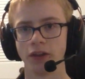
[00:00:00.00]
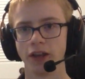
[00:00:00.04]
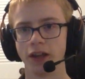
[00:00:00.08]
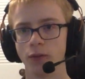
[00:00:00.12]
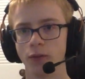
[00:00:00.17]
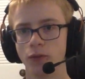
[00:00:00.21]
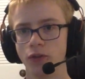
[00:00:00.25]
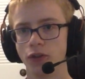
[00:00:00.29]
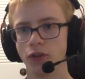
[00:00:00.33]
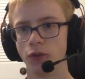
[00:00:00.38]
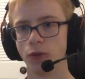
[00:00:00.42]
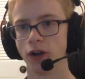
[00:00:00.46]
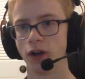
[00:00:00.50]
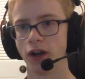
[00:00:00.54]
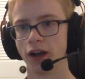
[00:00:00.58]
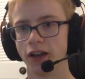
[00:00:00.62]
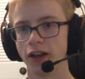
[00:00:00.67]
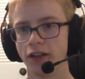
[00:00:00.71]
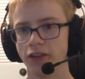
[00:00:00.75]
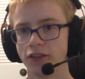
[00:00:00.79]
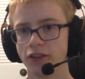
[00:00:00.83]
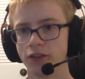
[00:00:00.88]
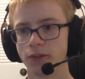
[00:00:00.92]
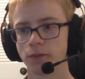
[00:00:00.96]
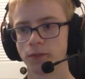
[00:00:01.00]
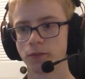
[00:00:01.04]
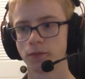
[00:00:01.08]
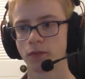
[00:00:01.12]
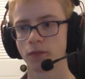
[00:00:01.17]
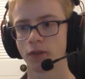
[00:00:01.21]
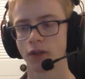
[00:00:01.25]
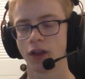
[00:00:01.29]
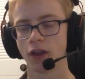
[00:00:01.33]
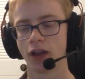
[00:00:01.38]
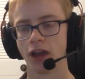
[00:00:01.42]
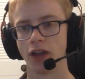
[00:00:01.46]
it with you guys
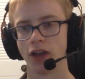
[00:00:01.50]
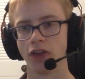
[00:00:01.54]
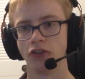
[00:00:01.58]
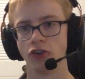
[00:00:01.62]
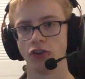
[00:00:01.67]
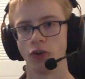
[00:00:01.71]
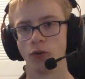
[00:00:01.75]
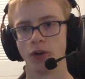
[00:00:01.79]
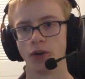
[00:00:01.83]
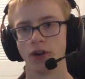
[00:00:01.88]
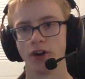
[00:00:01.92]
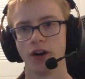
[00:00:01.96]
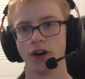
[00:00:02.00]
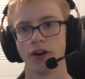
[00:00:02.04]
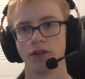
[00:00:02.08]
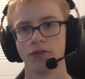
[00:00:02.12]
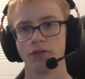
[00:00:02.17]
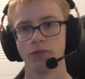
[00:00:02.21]
and show it off.